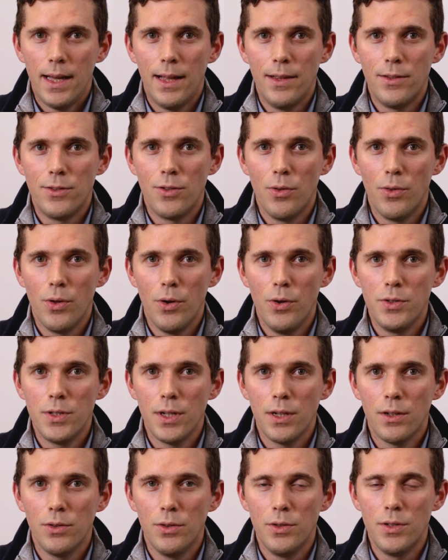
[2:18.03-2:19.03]
And so, those
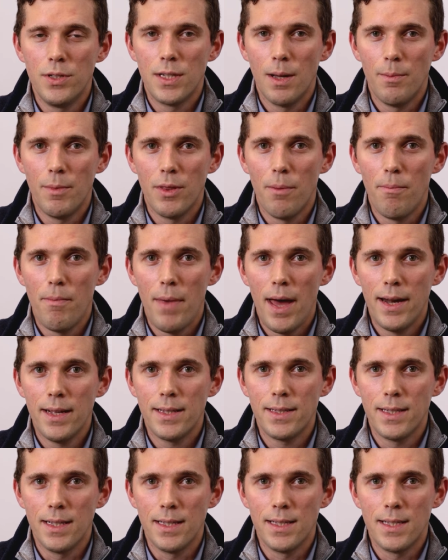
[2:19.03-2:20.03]
include some of the
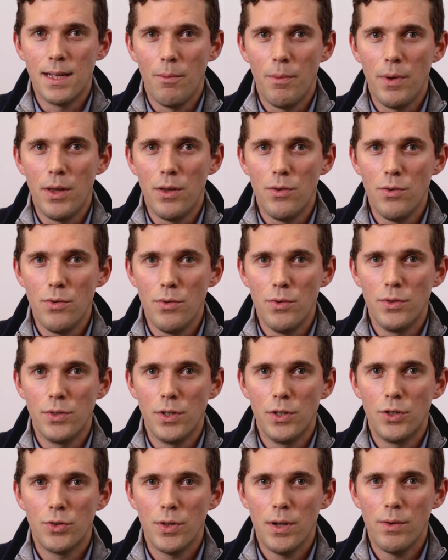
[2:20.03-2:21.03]
medicines that we use
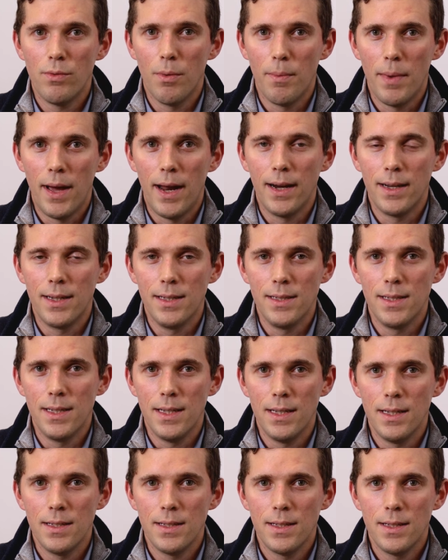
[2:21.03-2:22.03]
to treat rheumatic
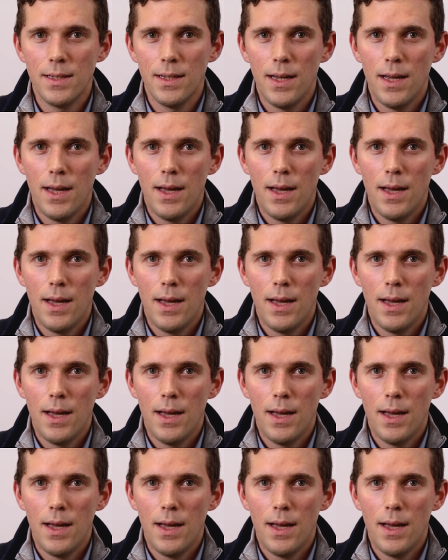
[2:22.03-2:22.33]
disease